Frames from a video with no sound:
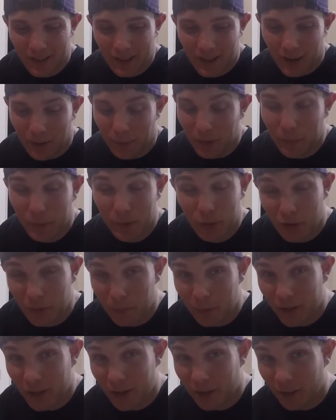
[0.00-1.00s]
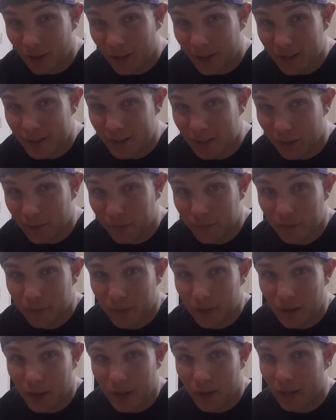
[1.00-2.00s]
I'm going to be Dremeling a lot of stuff,
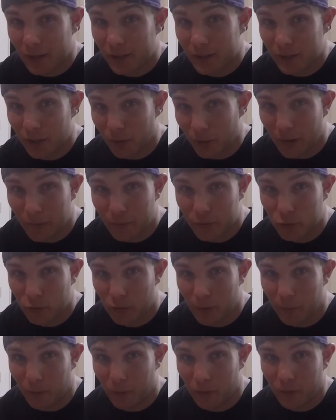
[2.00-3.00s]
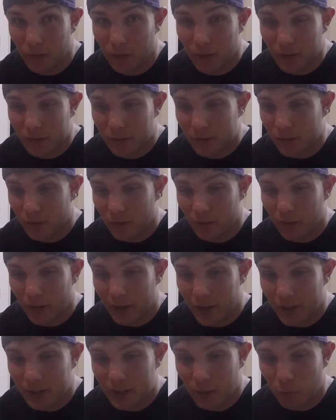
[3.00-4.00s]
and I don't have a Dremel, so I
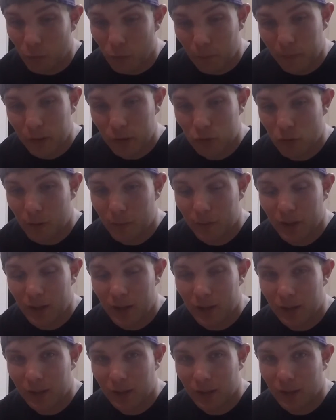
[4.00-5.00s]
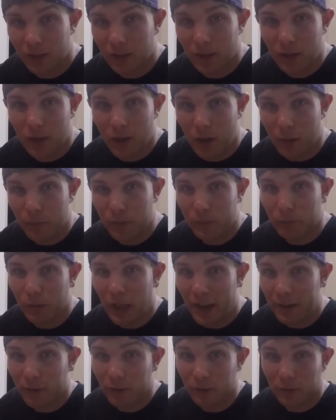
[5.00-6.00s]
guess I won't be Dremeling anything. I'll be
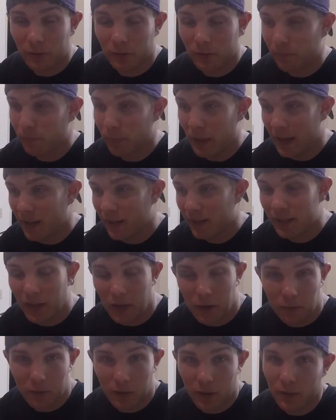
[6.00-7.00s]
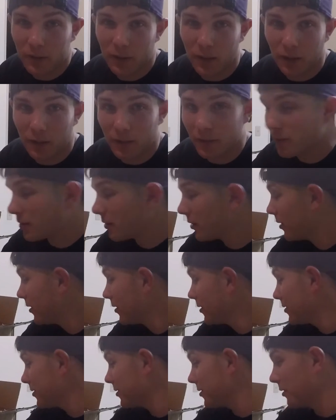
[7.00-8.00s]
Black and Deckering things.
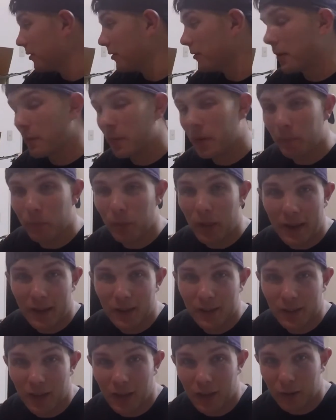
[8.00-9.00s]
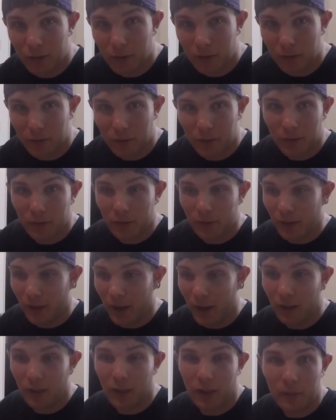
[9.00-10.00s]
So I'm going to Black & Decker the
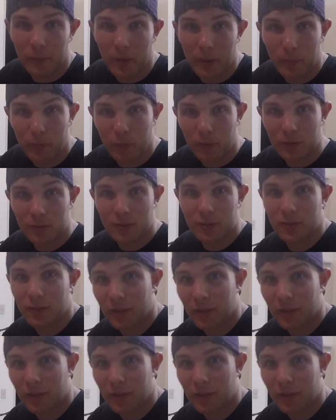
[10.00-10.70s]
hell out of my ports.